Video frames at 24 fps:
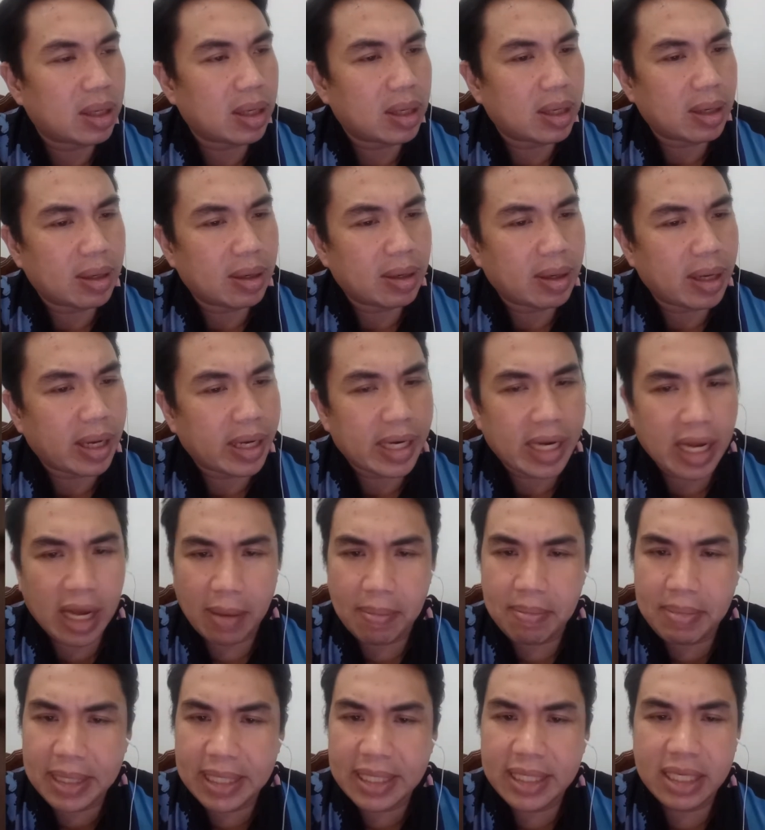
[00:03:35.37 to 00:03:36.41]
and they
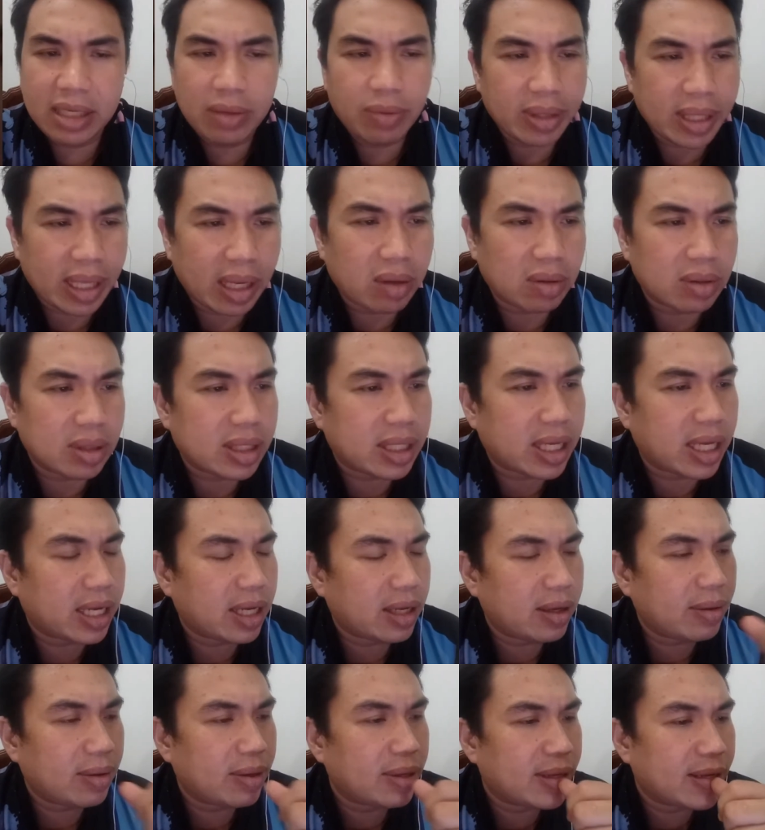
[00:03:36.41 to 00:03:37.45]
are busy with their own
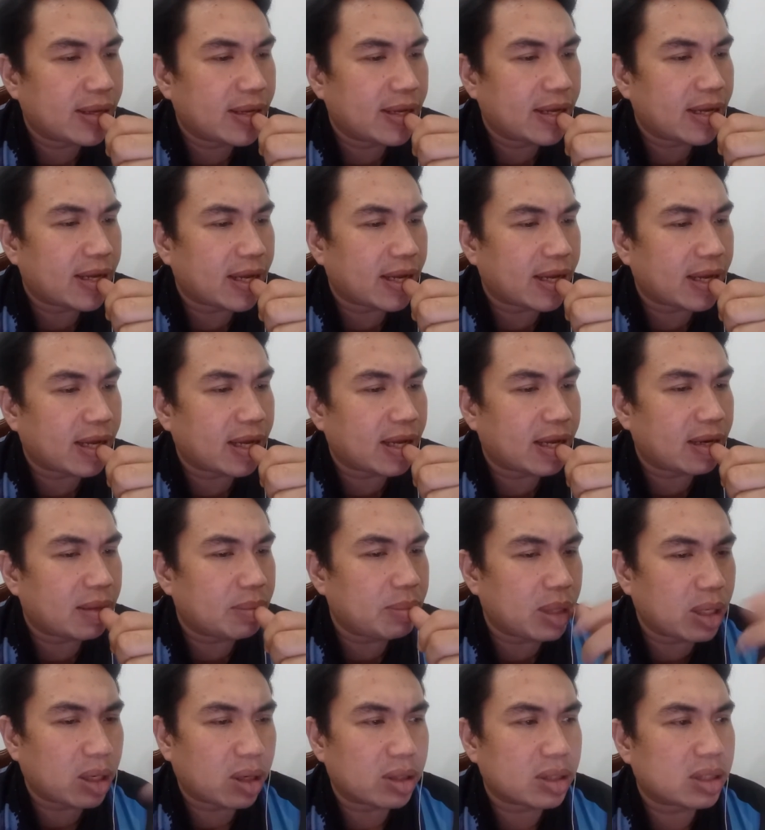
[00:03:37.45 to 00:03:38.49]
thing,
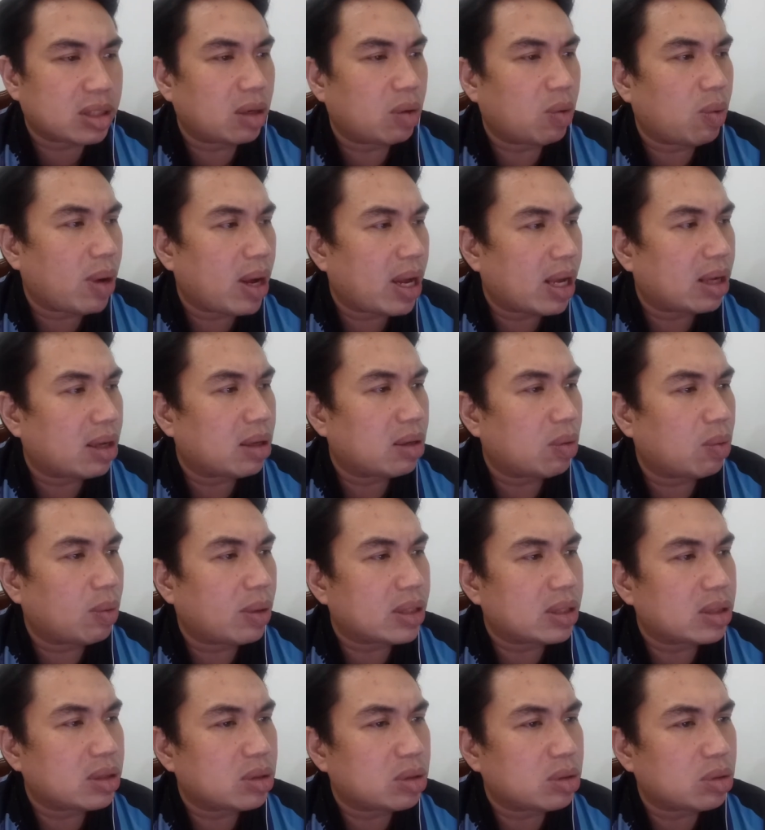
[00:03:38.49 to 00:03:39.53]
and because the well
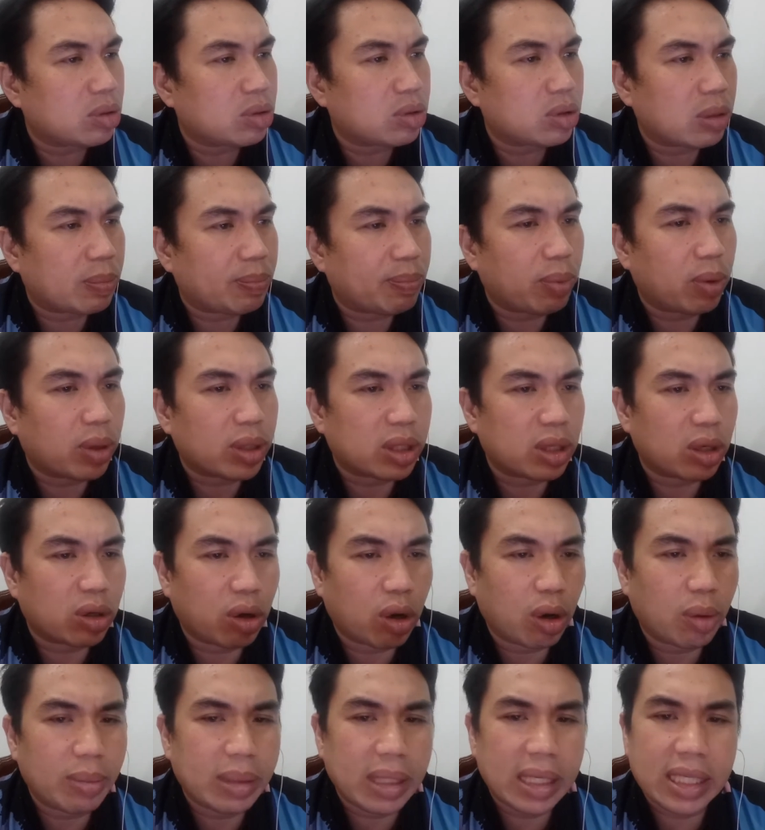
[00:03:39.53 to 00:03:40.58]
wants to support the
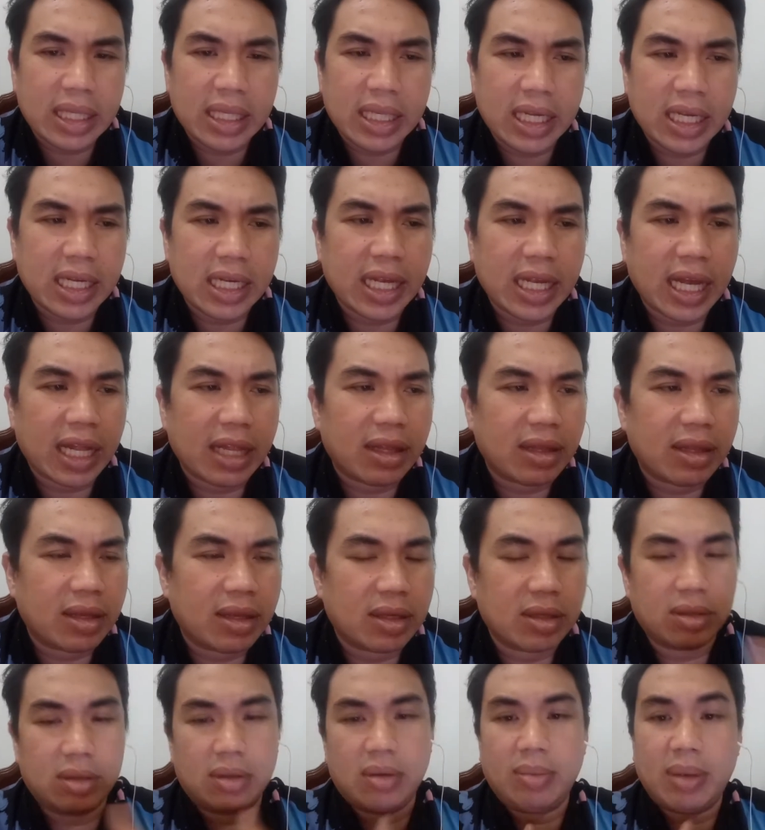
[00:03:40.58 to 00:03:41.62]
community that,
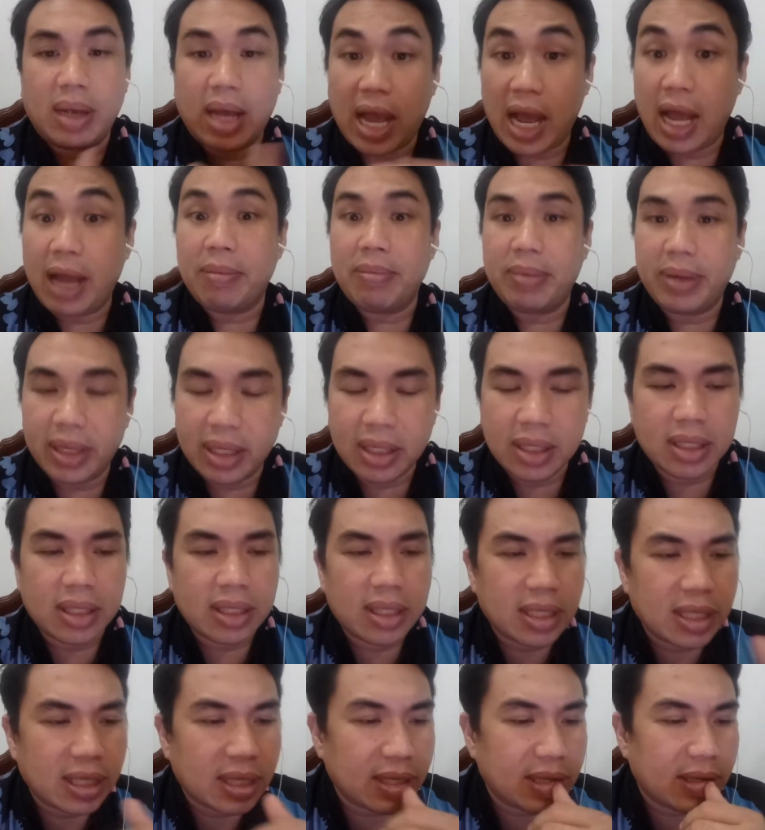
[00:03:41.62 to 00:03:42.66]
assuming I built
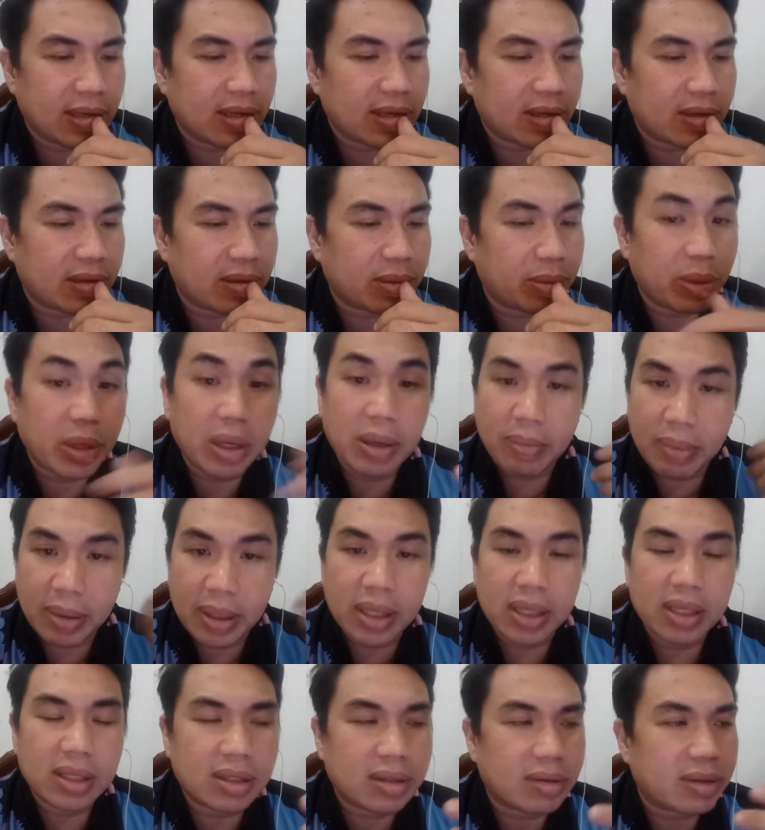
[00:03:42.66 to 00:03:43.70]
or we
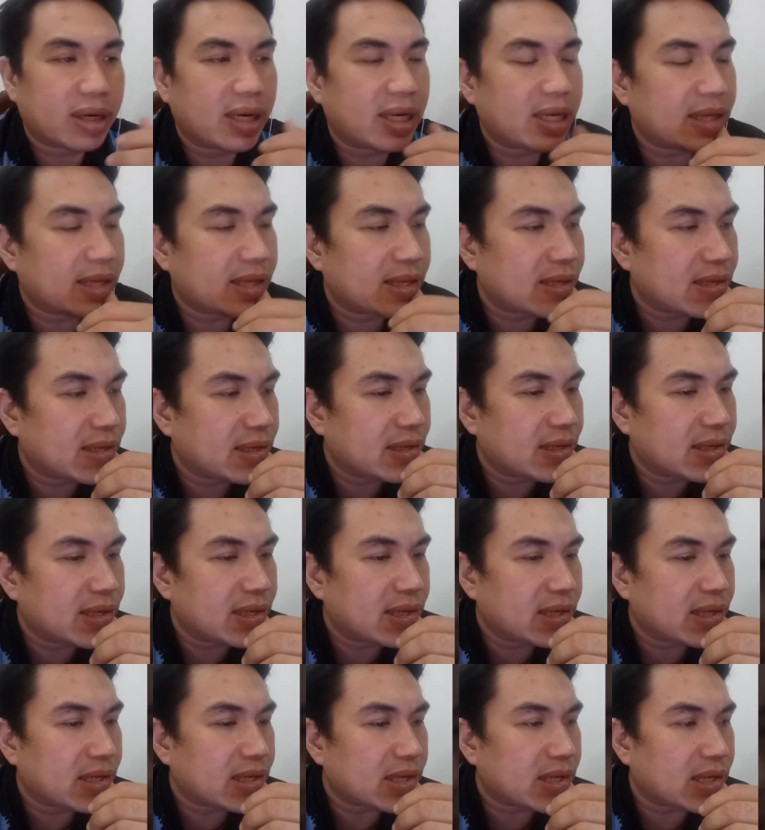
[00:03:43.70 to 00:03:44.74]
built, right?
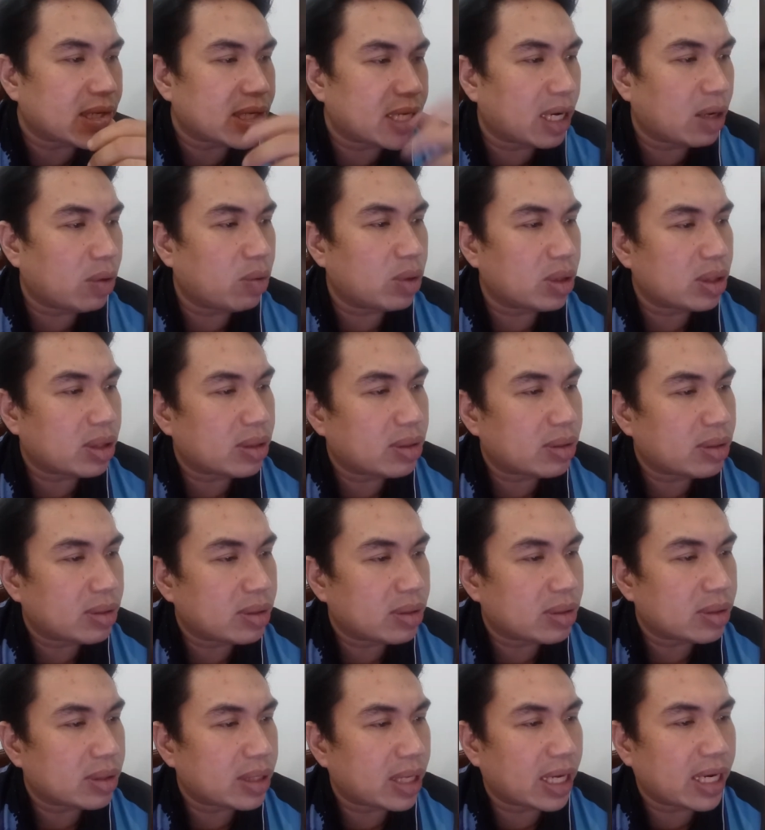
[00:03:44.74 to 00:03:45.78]
They would
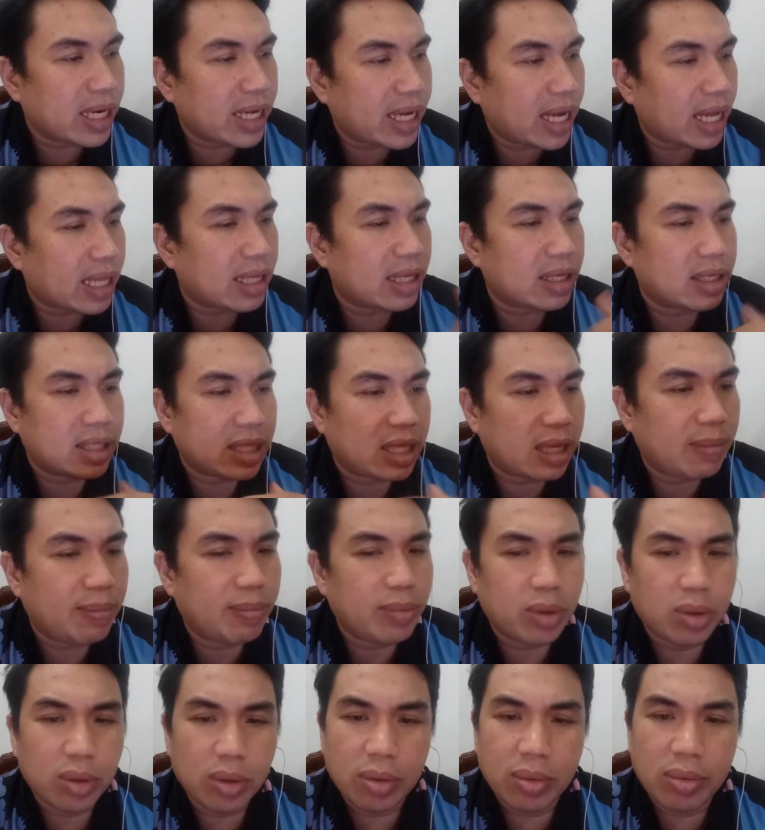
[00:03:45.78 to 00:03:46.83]
delegate the
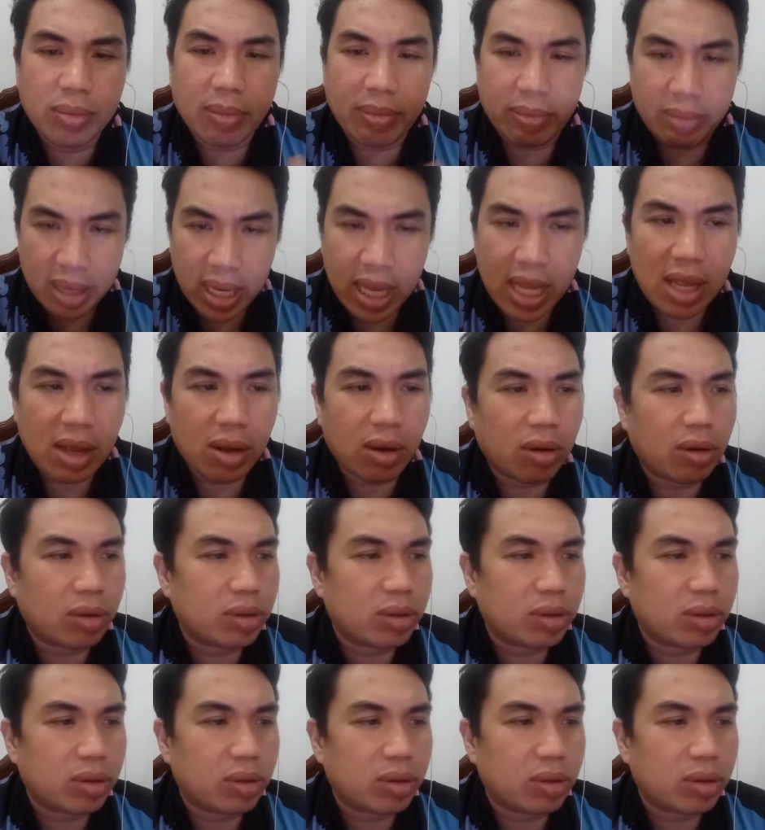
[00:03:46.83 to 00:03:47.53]
steam to me,